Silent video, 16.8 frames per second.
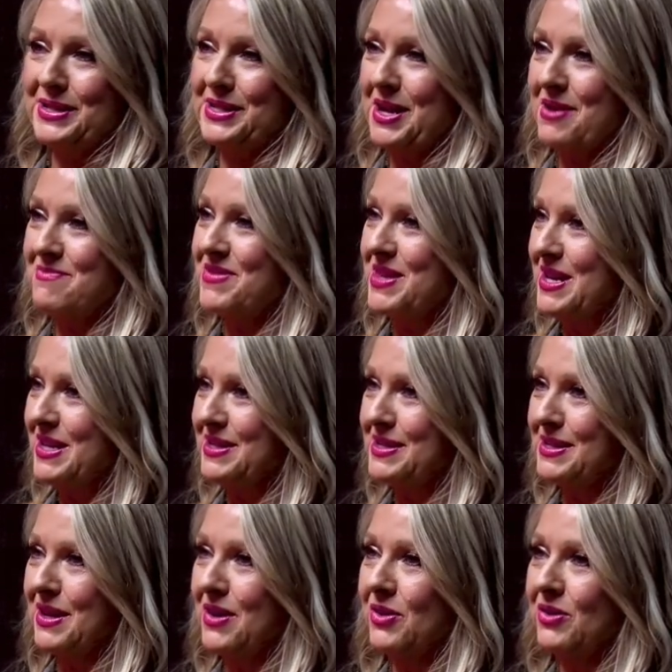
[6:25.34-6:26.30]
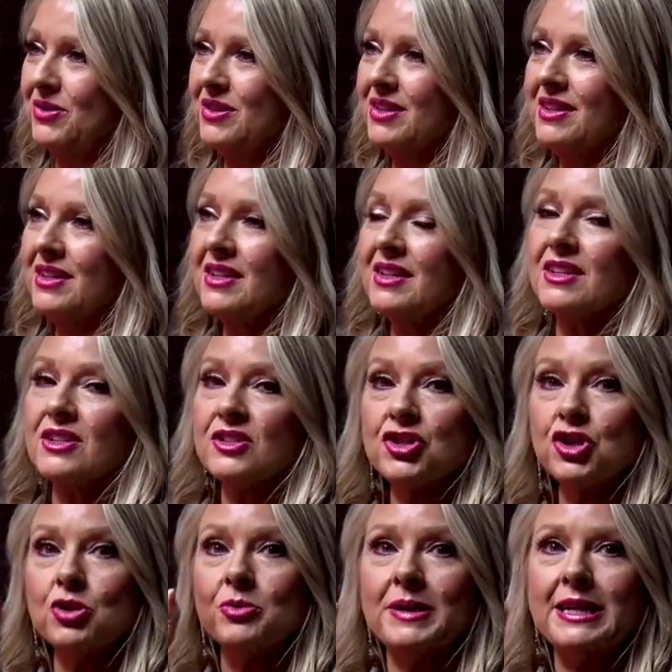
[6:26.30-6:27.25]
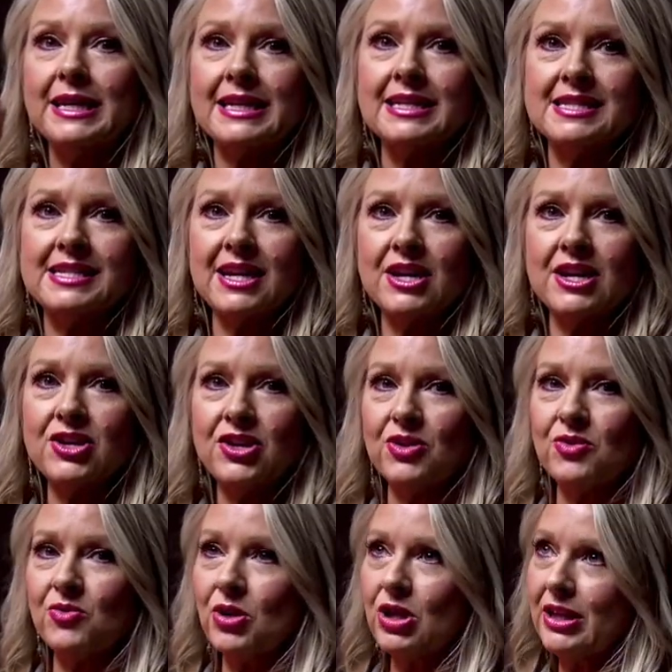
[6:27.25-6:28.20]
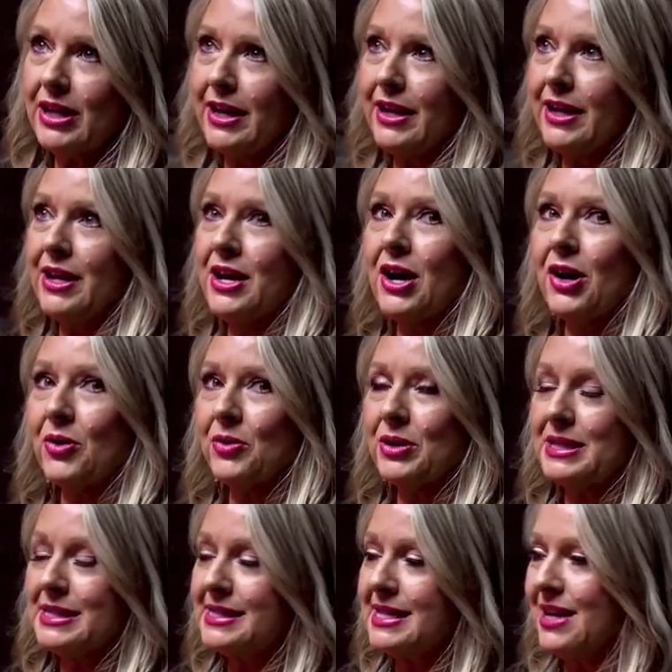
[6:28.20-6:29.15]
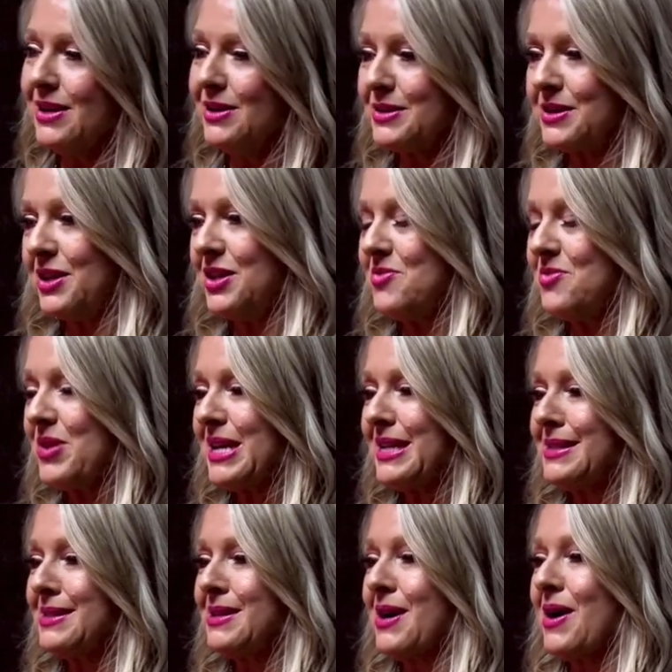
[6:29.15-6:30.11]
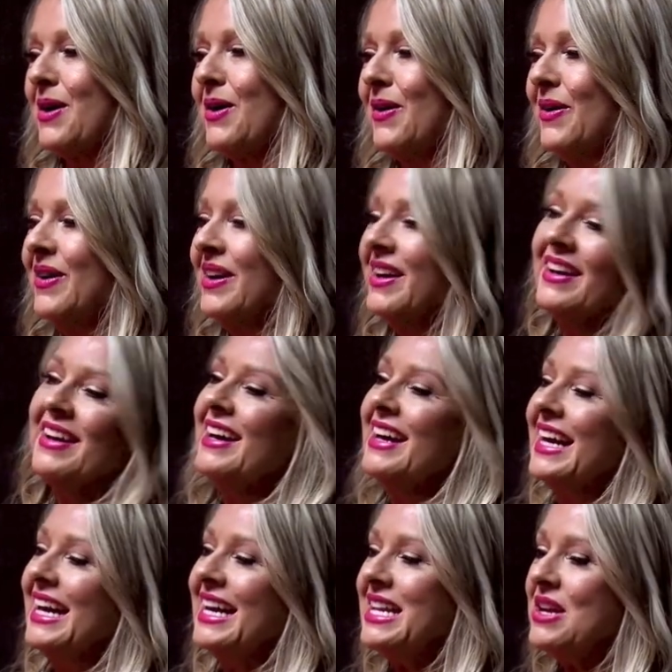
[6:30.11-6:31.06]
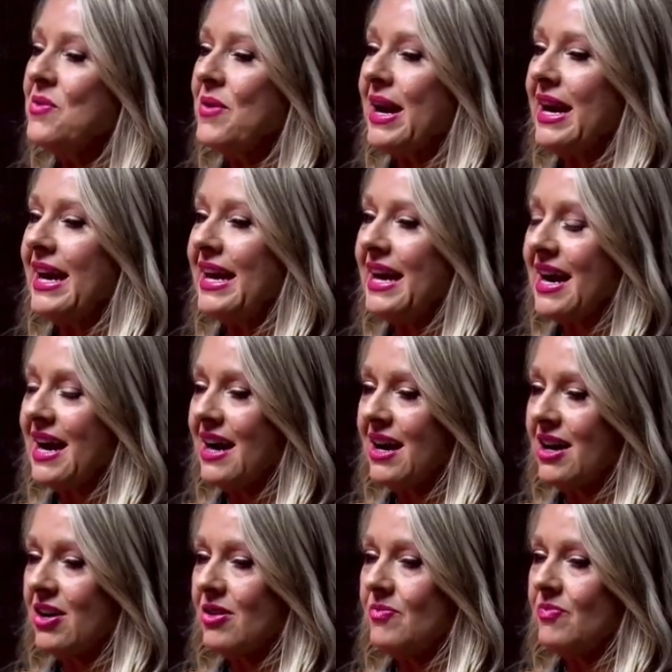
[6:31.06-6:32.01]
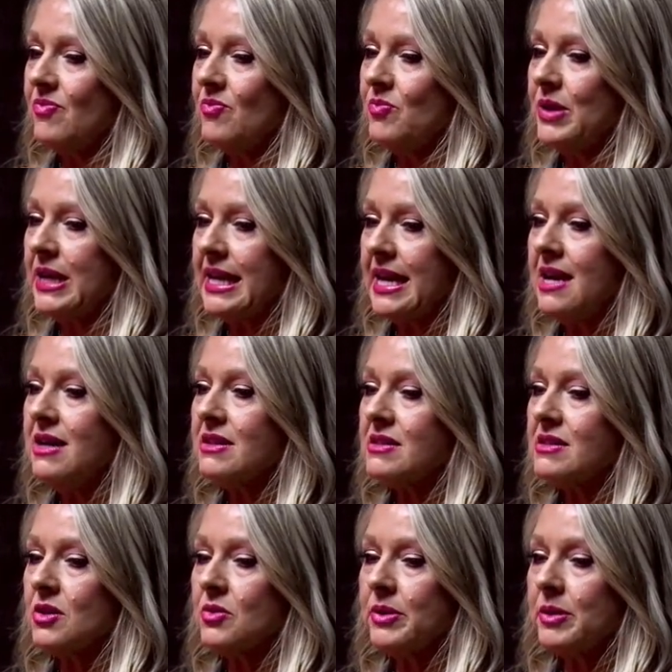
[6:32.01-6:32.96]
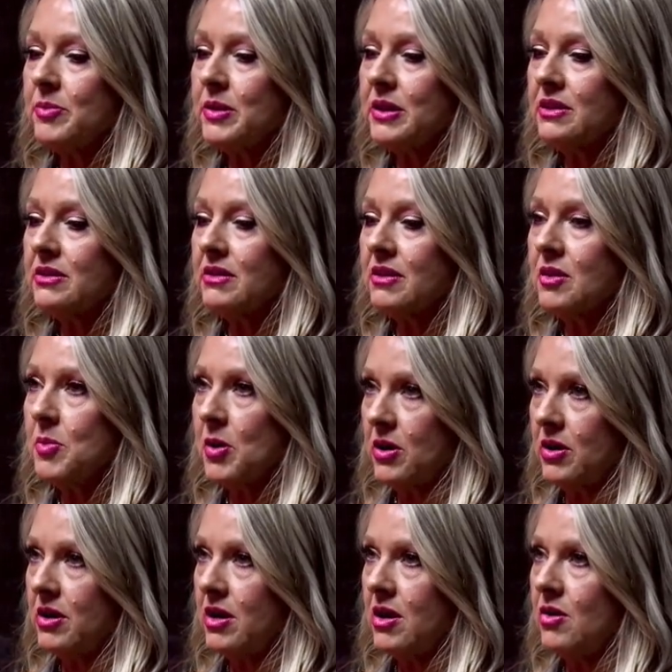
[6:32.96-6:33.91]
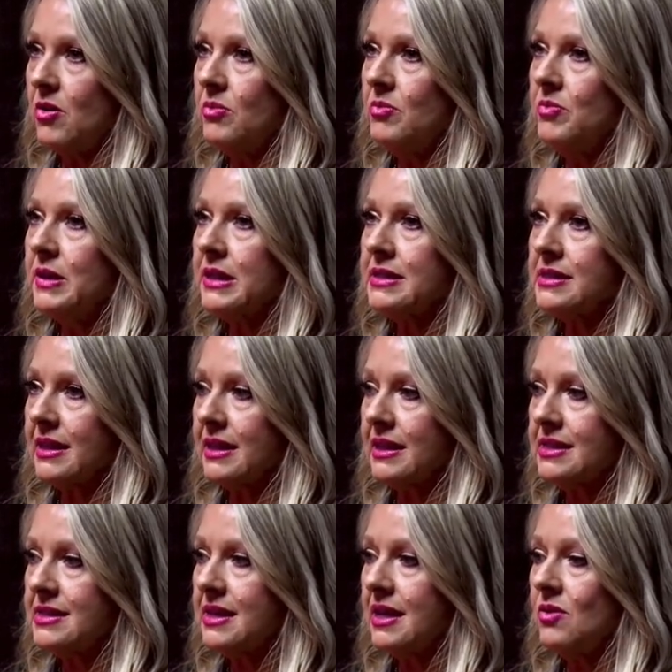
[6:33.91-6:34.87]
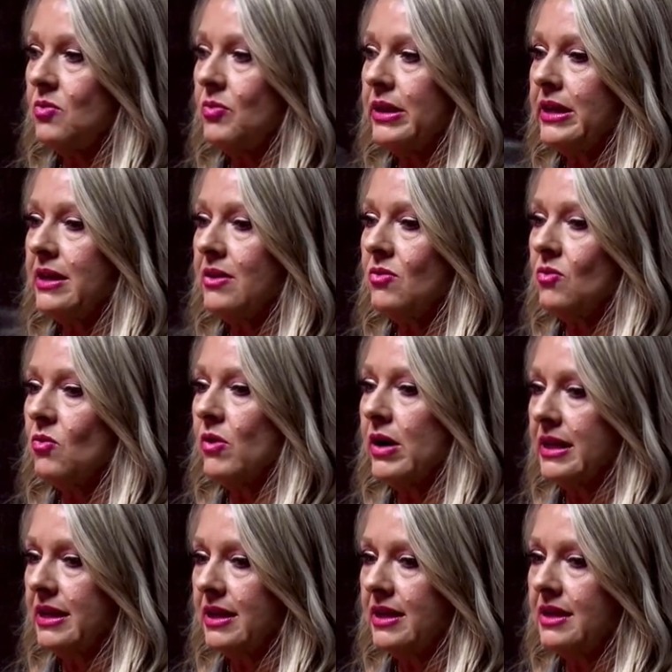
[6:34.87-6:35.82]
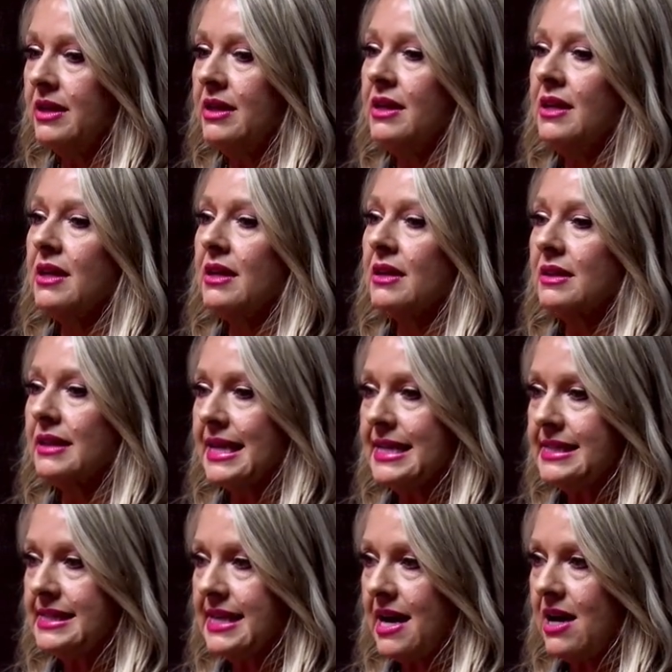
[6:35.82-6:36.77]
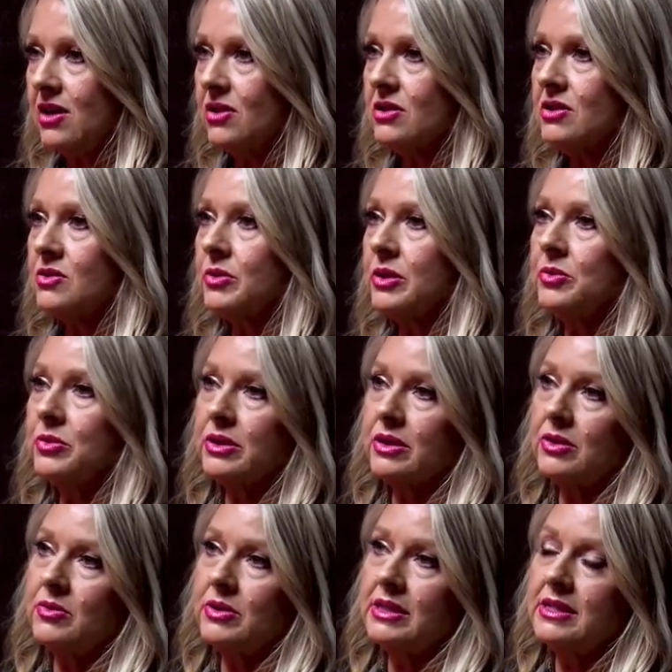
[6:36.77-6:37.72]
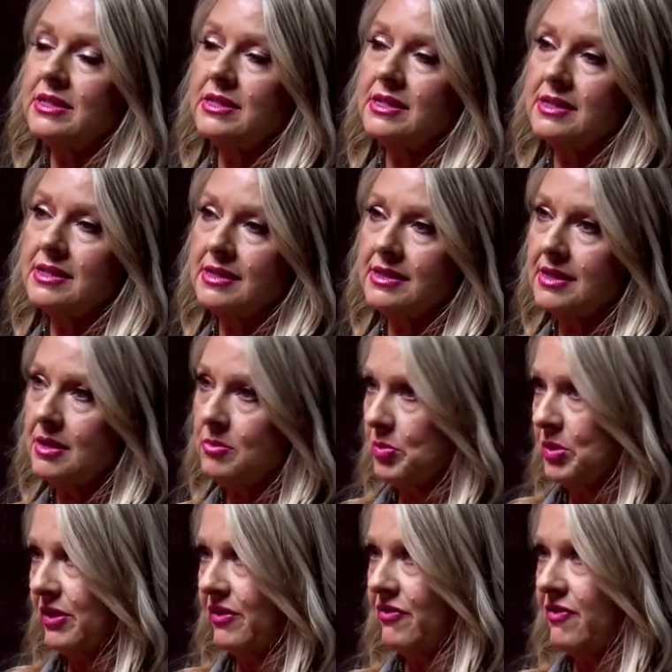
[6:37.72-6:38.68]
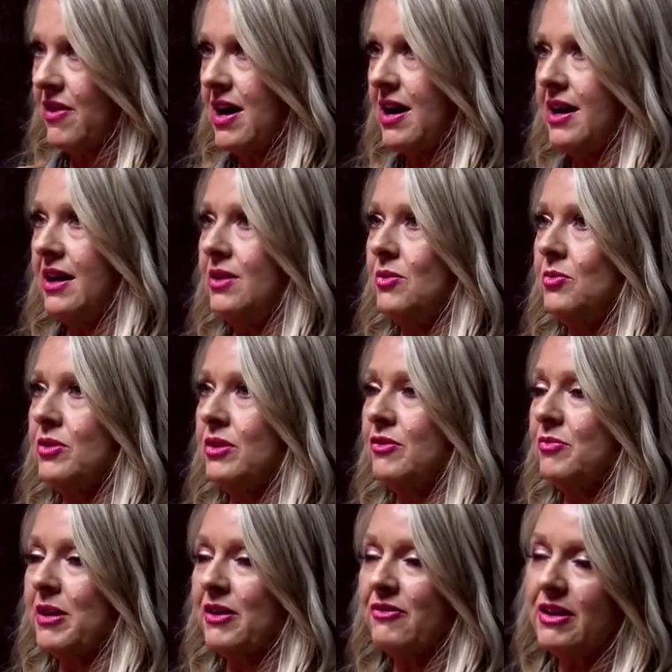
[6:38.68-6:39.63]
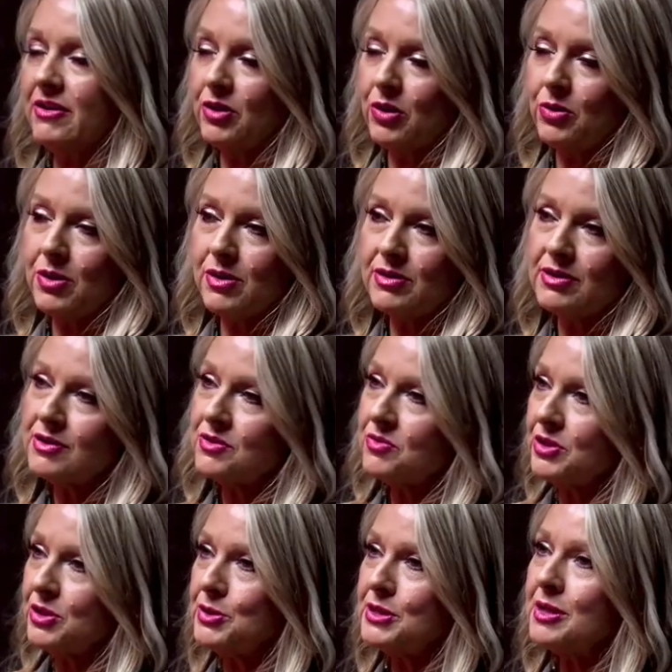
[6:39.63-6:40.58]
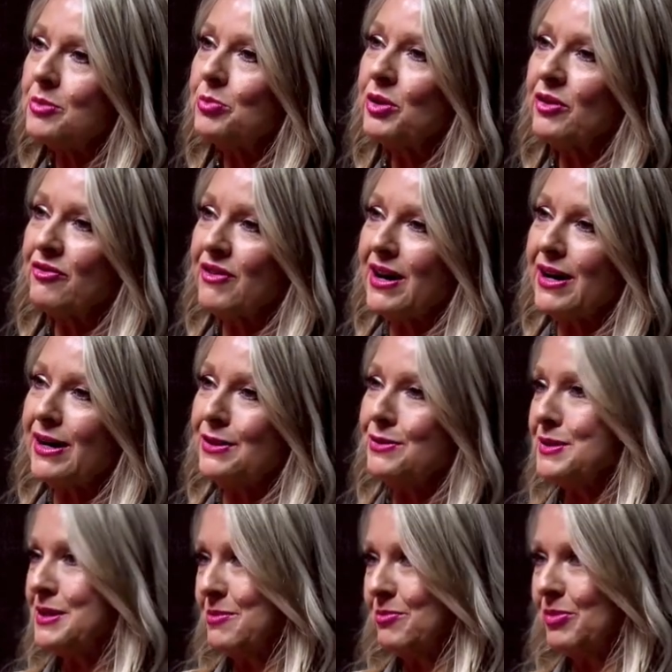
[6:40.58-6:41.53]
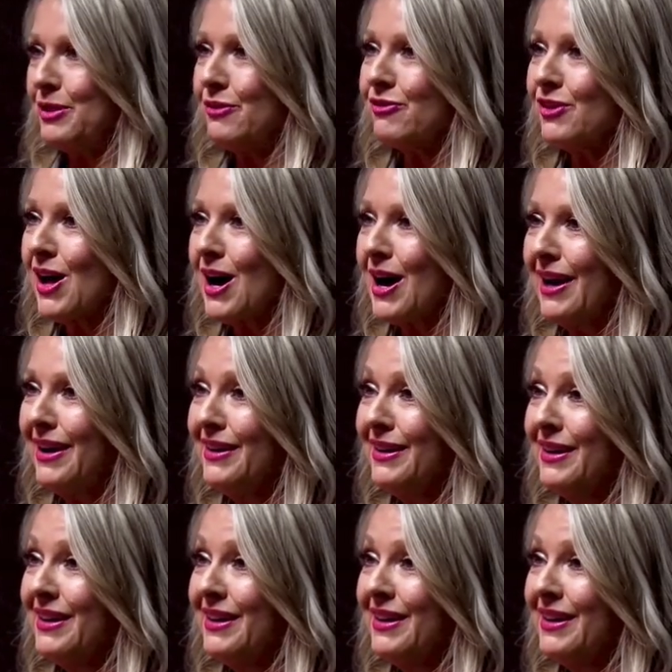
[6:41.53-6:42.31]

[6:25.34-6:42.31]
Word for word: something. So or add on to be continued. We'll let you know when the sale is gonna be. So anyway, um, but yeah, so we built the barn home because, like I said, we wanted less house. We really wanted to simplify. One of my favorite quotes is when you simplify, you simply fly.